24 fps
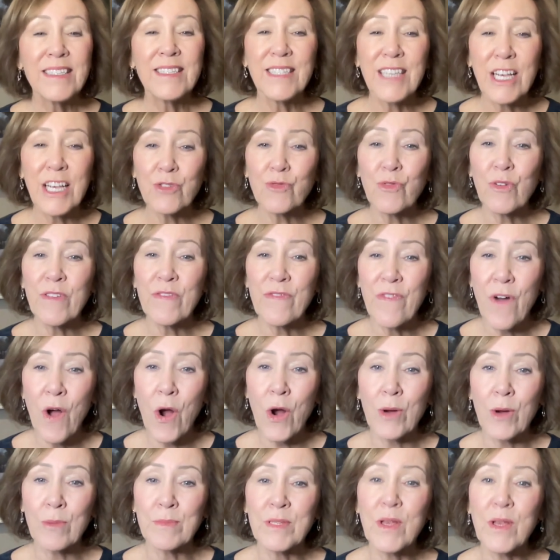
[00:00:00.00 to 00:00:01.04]
Century
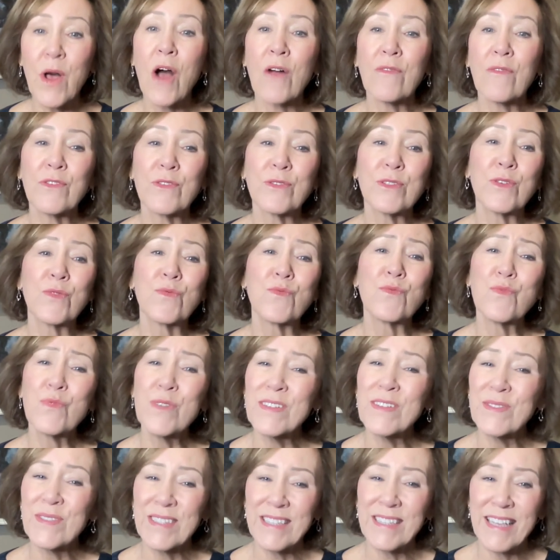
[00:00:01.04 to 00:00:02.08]
Farms offers a
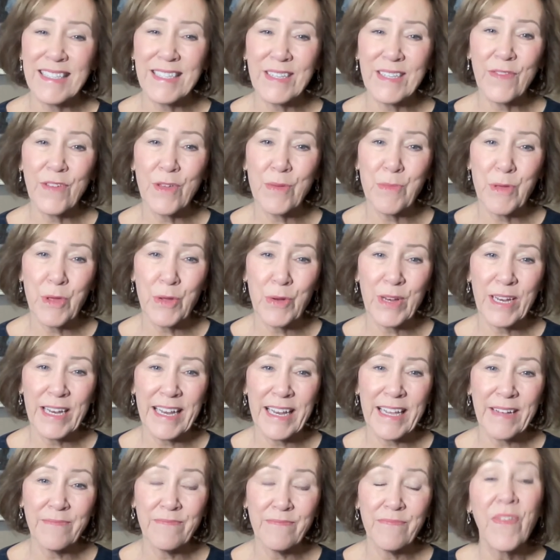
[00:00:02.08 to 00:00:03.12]
real sense of
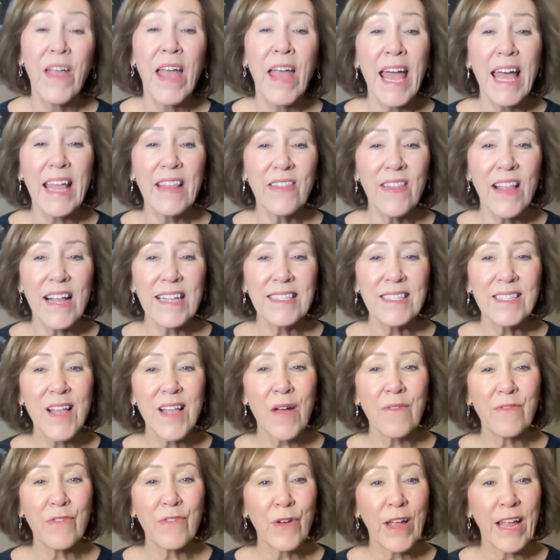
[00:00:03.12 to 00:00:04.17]
community. And let's
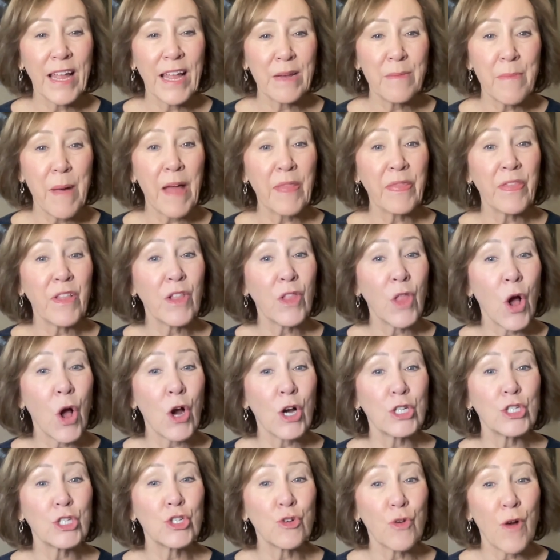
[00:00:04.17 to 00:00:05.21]
not forget about the
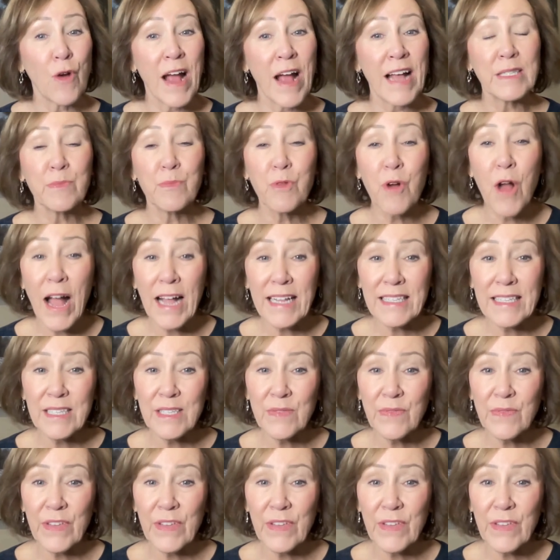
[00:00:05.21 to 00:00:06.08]
large grass practice